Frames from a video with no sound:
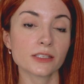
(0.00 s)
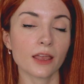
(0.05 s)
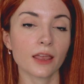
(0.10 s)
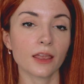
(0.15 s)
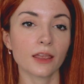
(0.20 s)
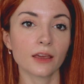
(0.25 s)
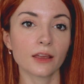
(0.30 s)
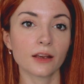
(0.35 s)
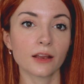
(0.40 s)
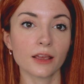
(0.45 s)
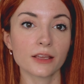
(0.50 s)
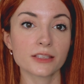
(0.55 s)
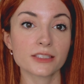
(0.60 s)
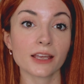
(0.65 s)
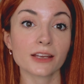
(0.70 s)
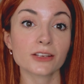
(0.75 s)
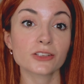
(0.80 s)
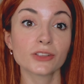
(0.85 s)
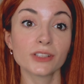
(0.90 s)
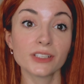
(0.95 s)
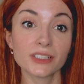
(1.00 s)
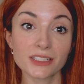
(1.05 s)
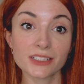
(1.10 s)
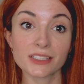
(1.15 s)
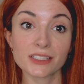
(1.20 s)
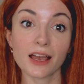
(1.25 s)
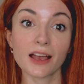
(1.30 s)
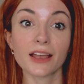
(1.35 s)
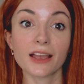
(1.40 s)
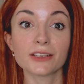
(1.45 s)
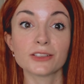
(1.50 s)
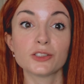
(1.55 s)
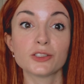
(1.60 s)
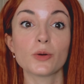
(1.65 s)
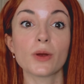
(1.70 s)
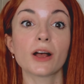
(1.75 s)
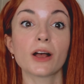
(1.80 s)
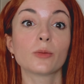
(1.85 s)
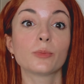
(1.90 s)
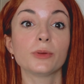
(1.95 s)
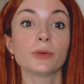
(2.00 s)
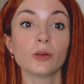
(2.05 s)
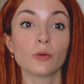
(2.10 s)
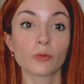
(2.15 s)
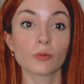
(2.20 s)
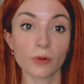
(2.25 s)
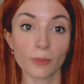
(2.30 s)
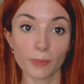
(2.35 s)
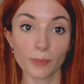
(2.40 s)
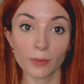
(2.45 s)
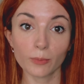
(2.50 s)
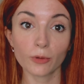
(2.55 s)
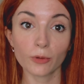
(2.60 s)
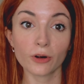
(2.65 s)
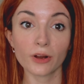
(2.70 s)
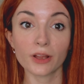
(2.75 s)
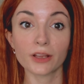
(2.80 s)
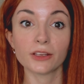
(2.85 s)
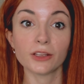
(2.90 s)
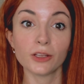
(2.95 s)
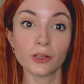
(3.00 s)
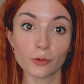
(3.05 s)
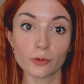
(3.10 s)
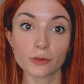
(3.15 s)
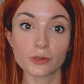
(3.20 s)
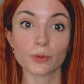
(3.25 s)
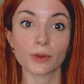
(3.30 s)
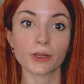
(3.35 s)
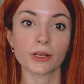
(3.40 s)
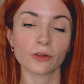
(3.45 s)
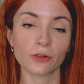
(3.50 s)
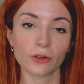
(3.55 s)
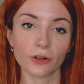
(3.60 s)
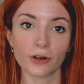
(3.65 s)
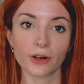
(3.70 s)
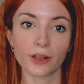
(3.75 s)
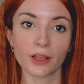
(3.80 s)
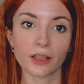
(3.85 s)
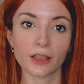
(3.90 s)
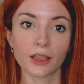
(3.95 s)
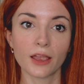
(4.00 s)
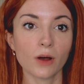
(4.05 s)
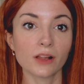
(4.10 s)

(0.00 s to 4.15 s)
and it's actually designed to help you remember and use what you're learning.